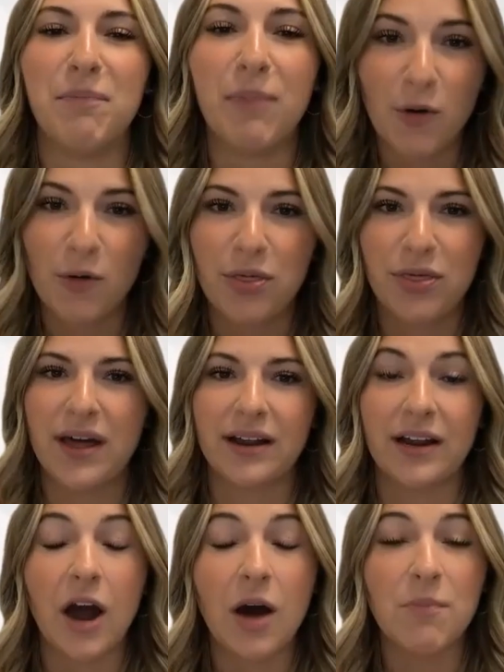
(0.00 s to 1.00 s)
both
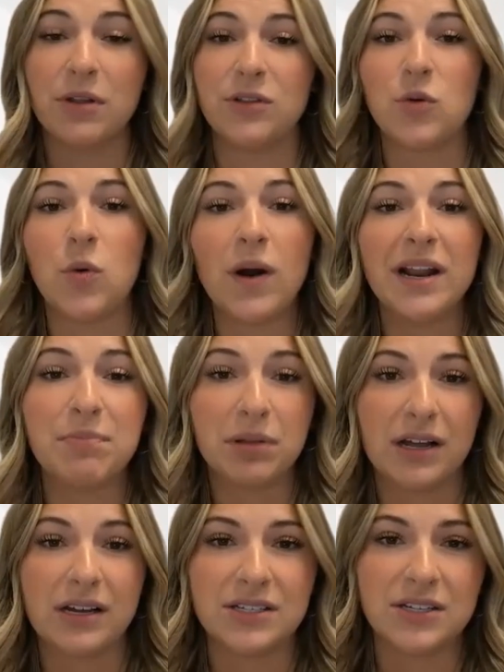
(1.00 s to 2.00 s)
come with 20
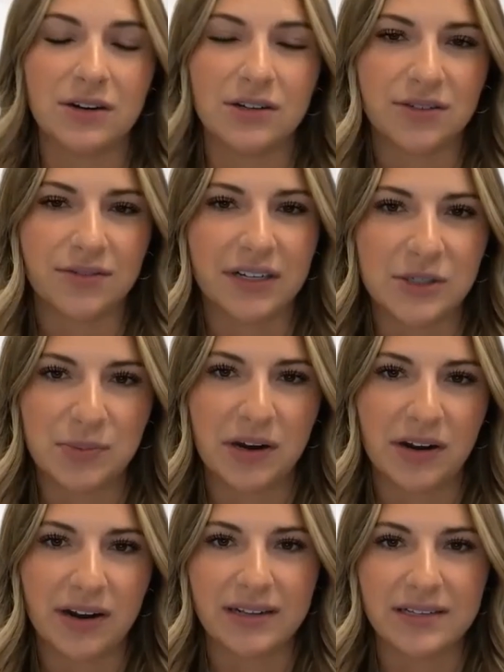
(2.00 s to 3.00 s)
plus years of
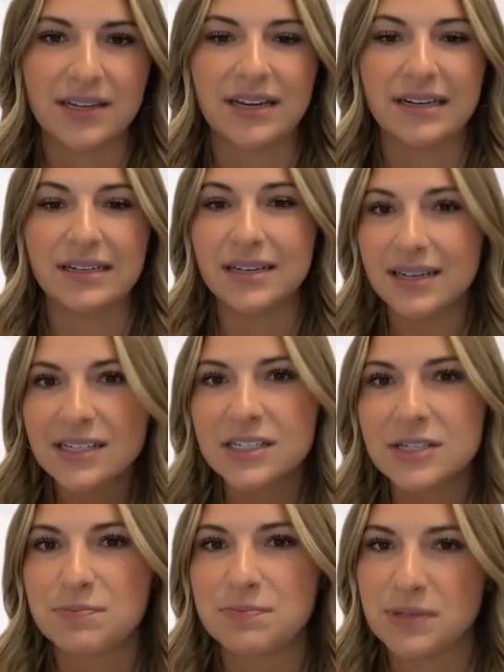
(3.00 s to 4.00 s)
experience, and
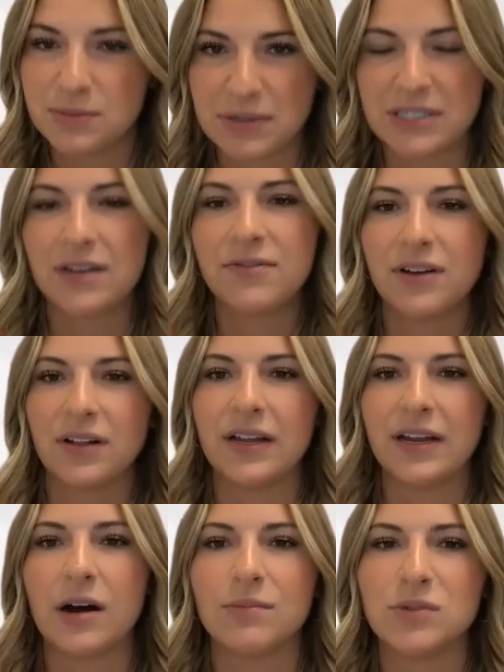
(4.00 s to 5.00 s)
Denise
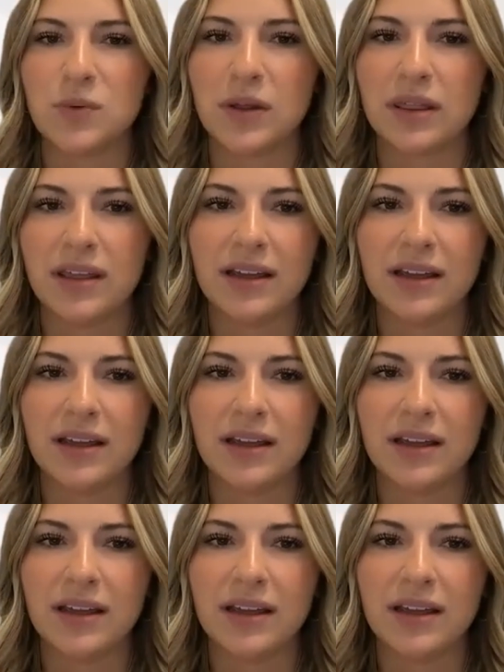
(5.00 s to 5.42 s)
specifically comes with